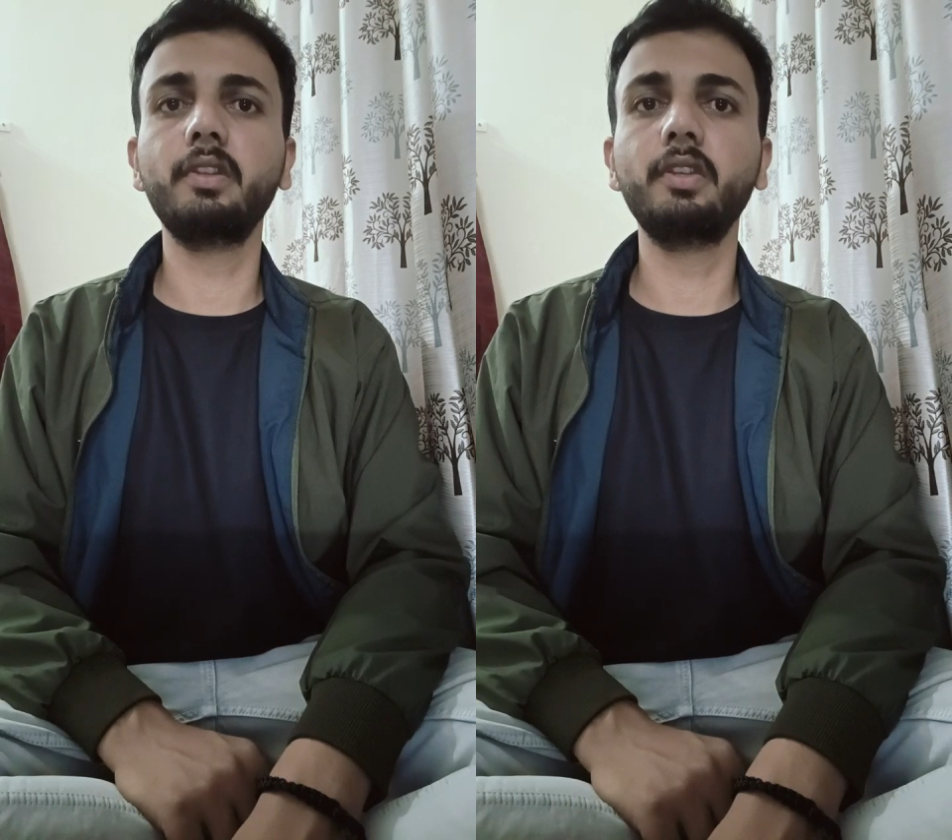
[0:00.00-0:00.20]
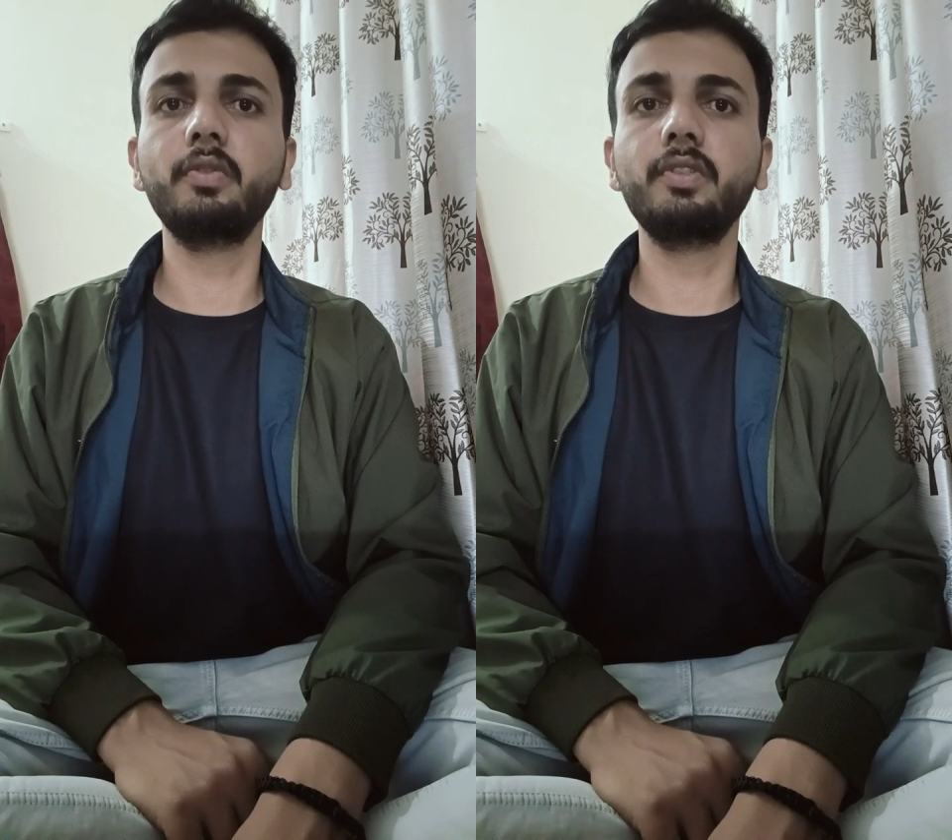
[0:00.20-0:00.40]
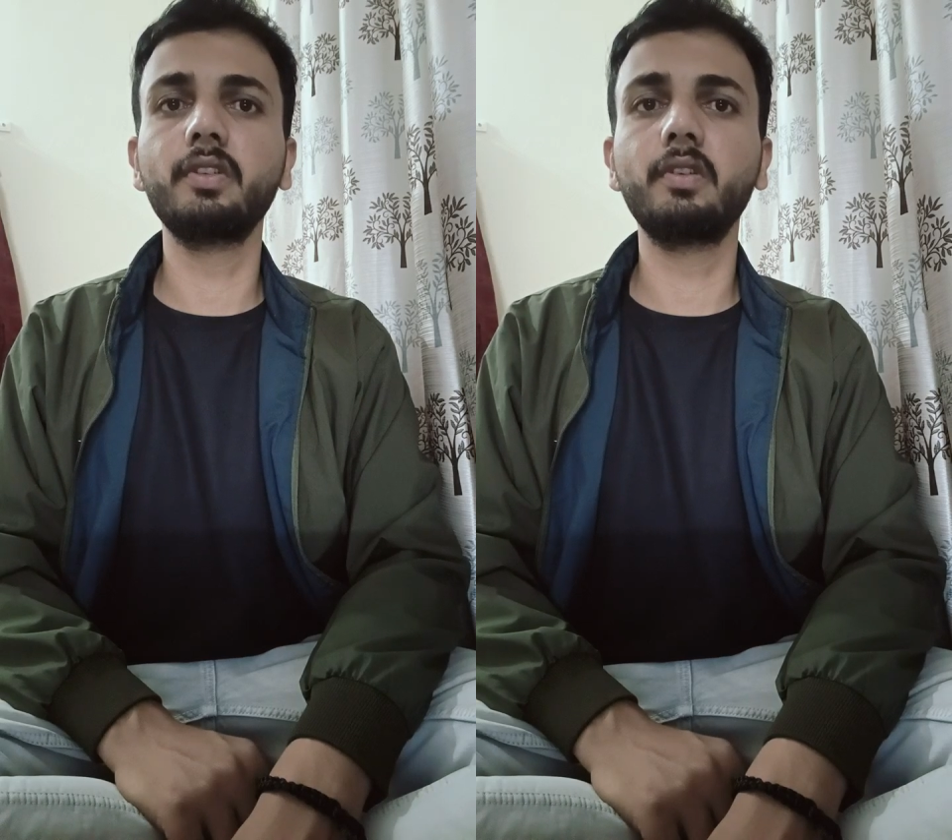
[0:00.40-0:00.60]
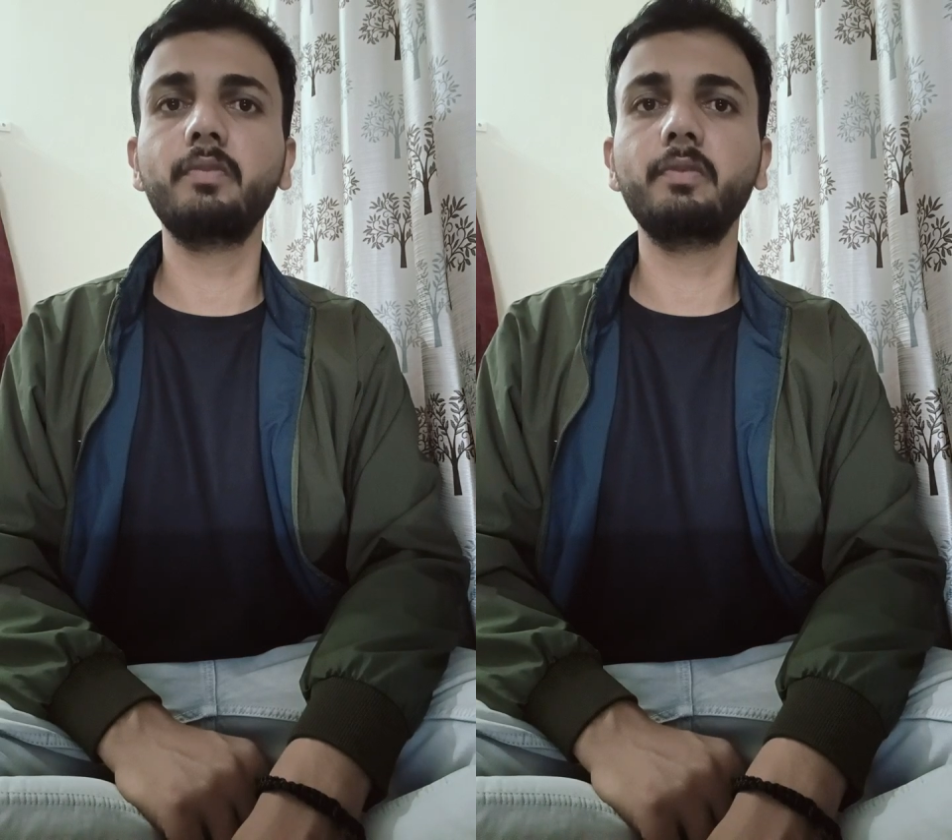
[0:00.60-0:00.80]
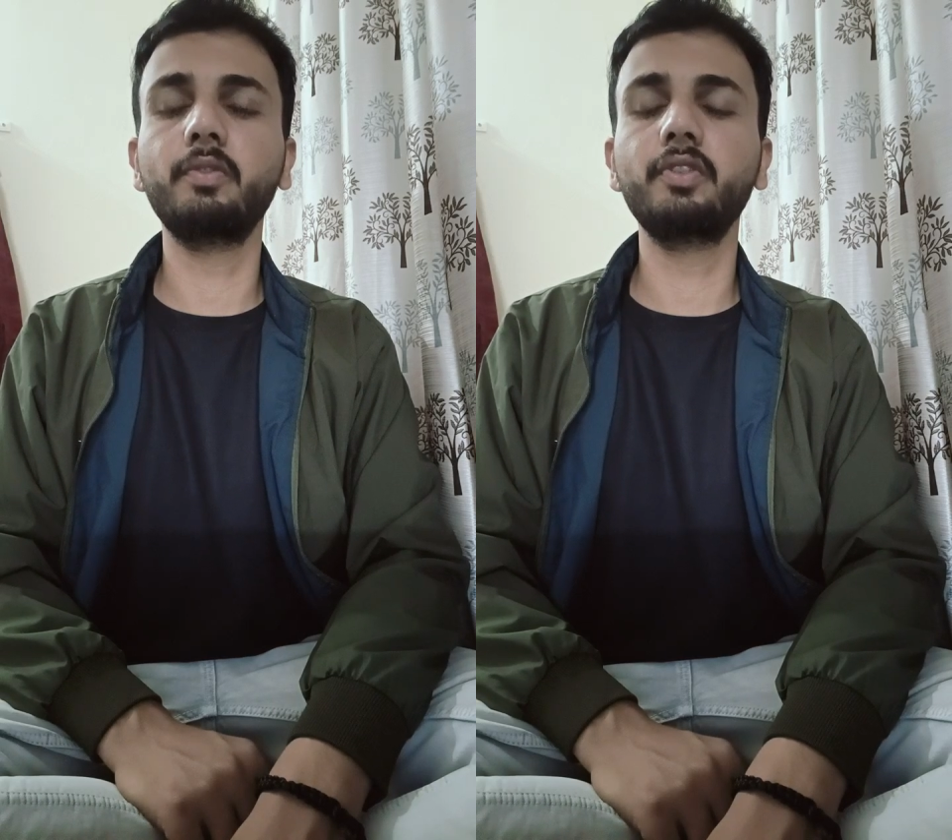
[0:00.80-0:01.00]
the using of
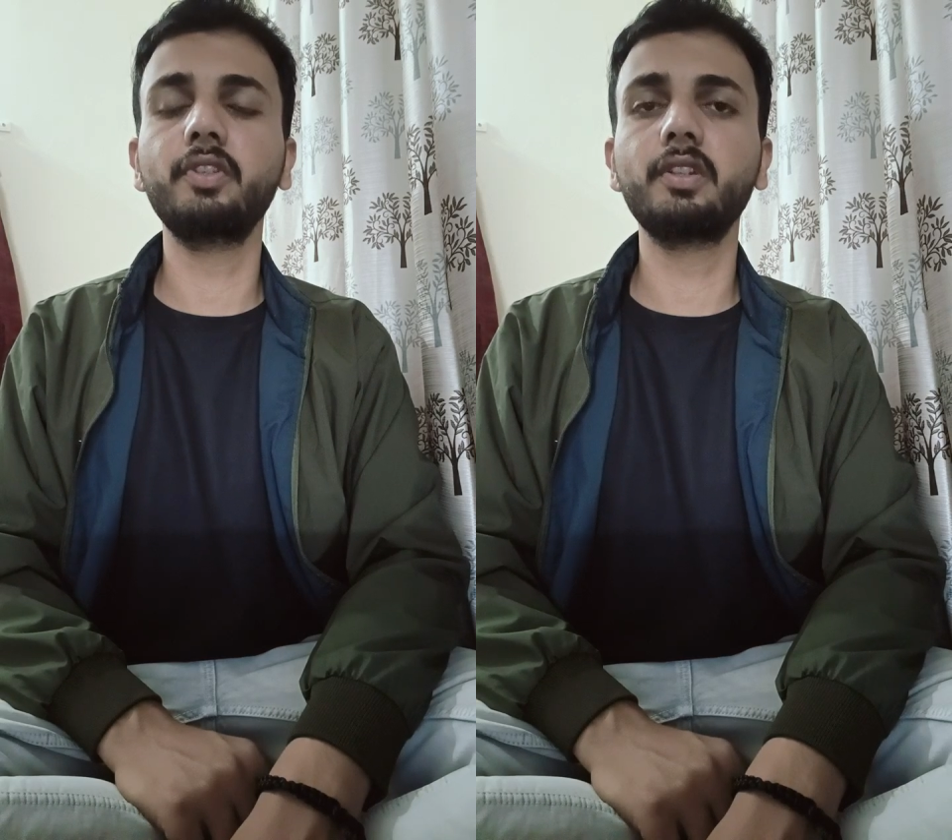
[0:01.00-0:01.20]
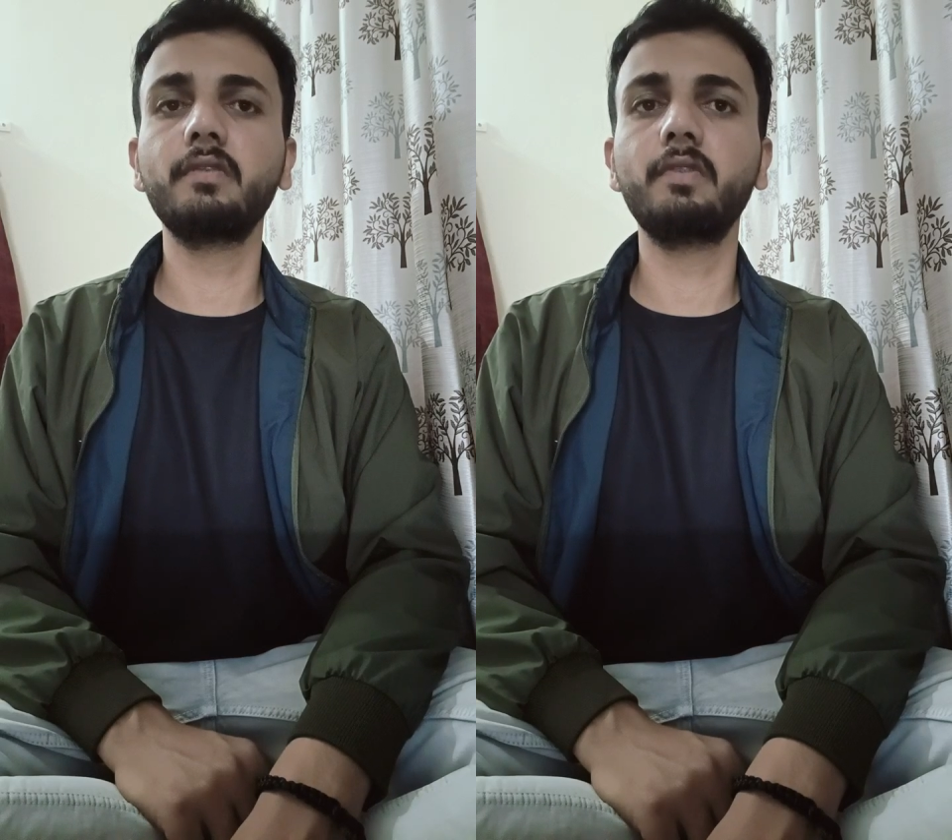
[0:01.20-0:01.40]
the position